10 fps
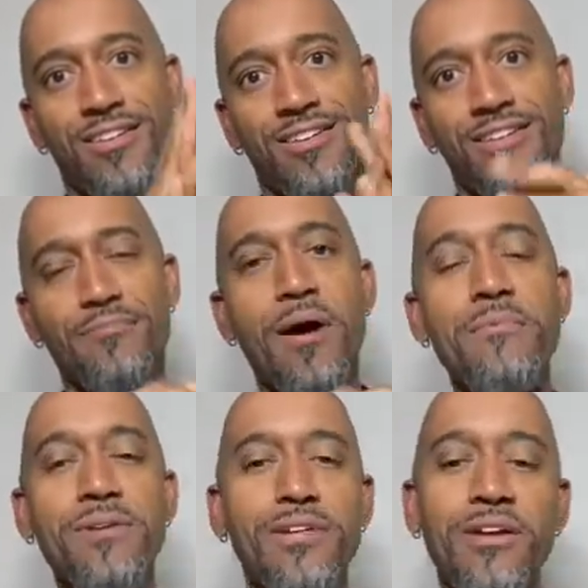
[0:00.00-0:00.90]
See, the
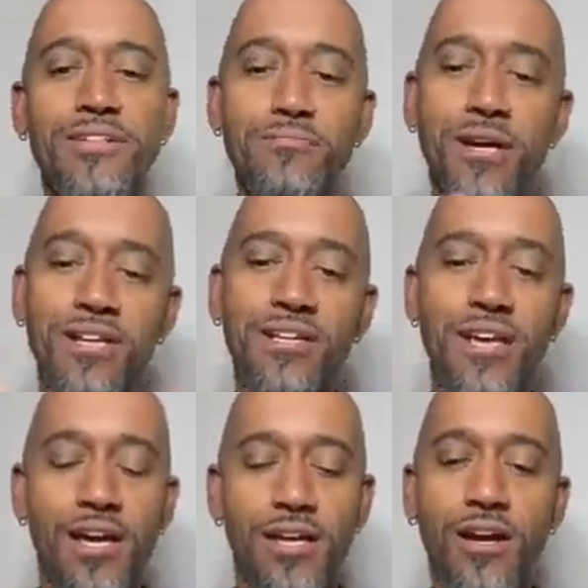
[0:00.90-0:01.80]
problem is y'all see money
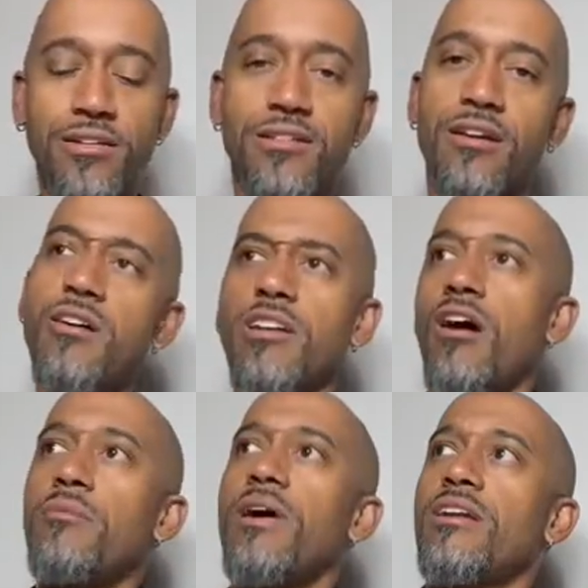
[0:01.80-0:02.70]
and y'all just say, oh, it's
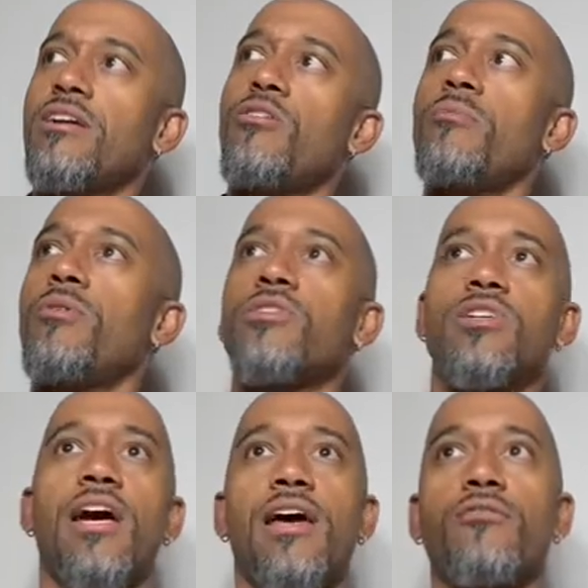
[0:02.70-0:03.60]
automatically corpo because you
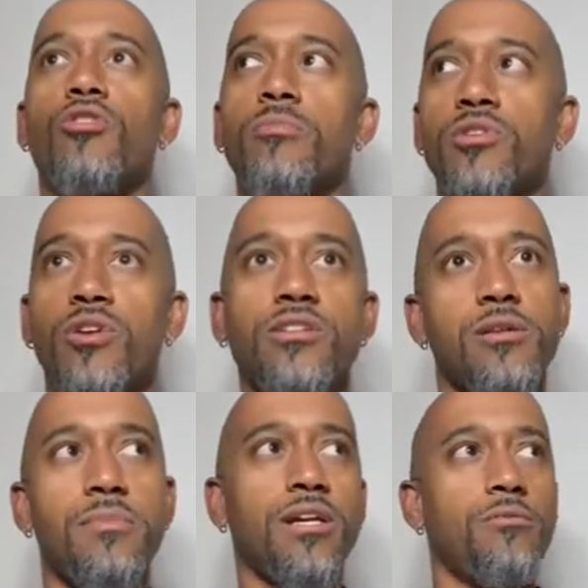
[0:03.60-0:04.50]
got to have corporate structure to
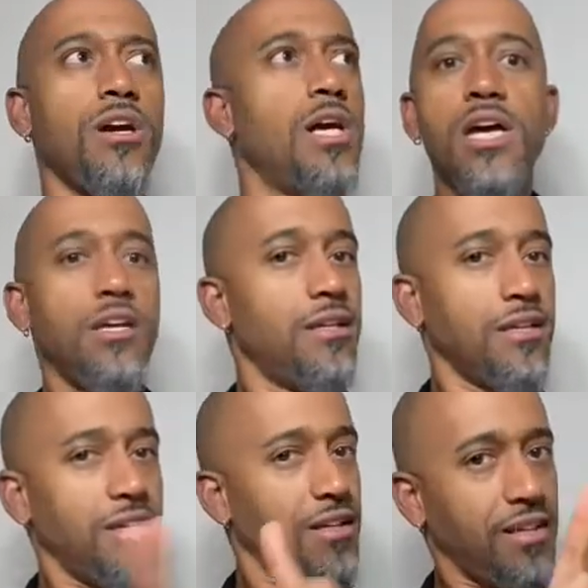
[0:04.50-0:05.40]
make it work.
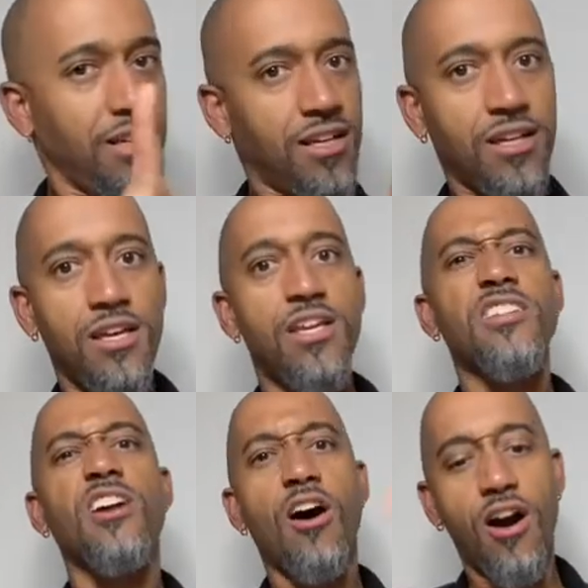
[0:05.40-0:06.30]
Yeah, it's
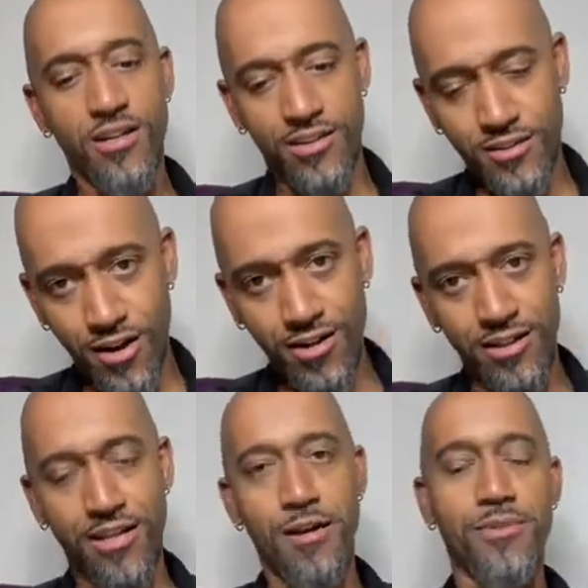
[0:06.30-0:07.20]
the art that started the
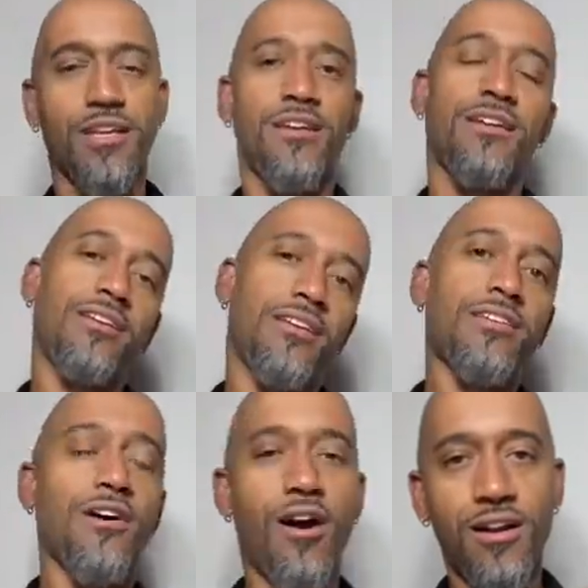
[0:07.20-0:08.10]
damn thing. It's
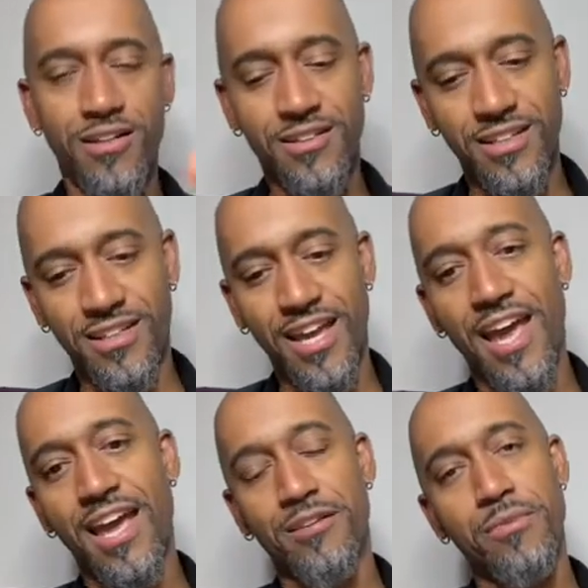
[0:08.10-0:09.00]
the art that's the
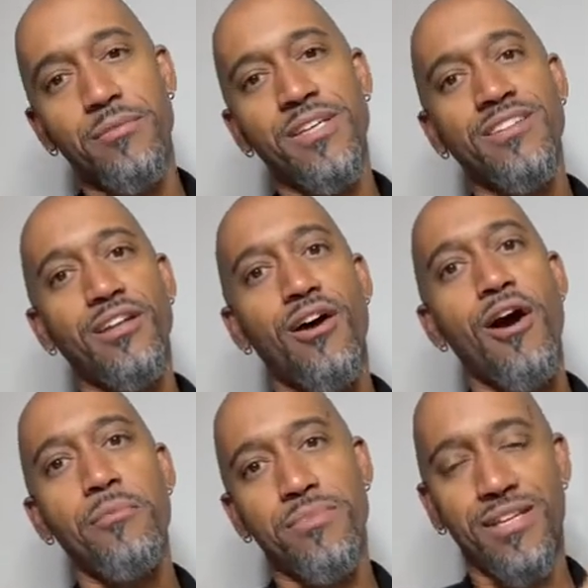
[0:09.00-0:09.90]
gas, baby. It's the
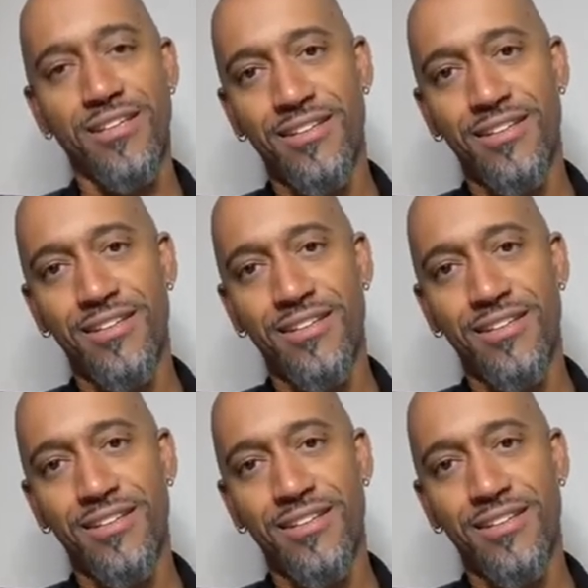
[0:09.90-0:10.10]
heartbeat.